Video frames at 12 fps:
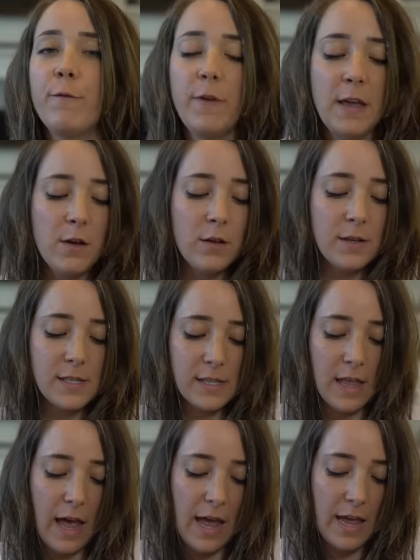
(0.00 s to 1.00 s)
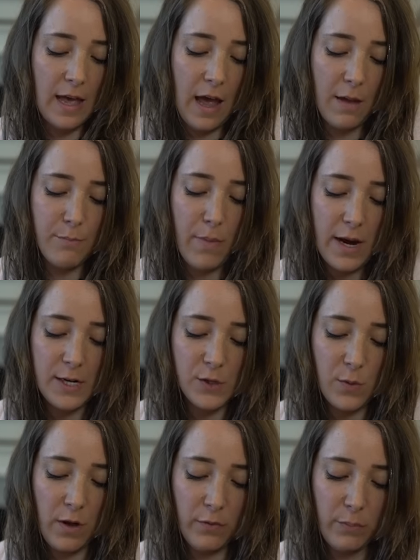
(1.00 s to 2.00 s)
Feels like I might as
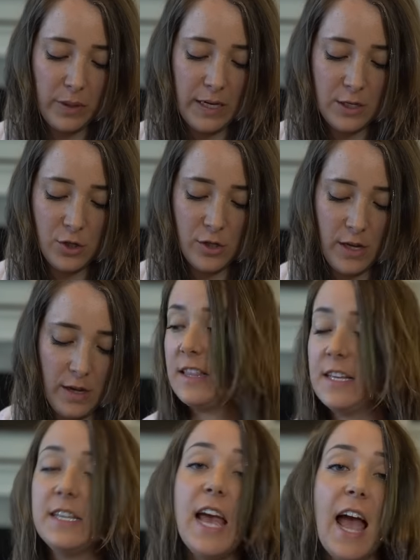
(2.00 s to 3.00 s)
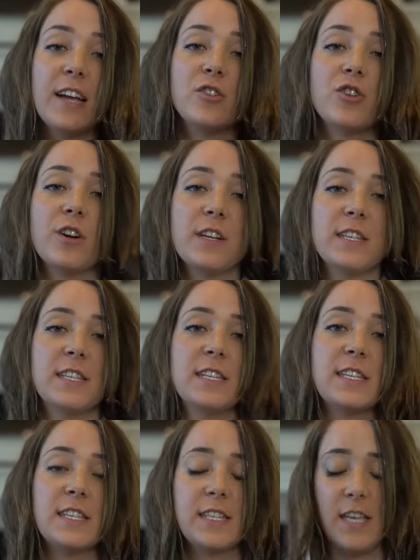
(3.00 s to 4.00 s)
well have bleached it. The texture is
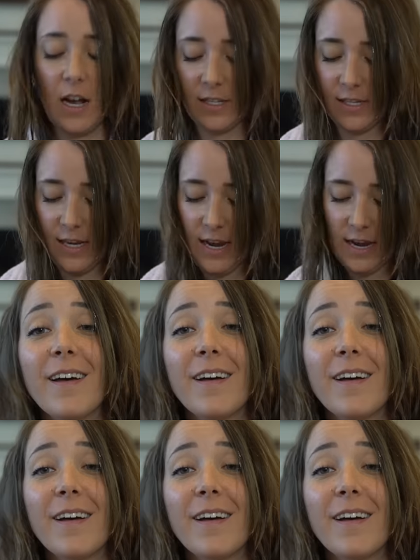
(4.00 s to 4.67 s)
disgusting.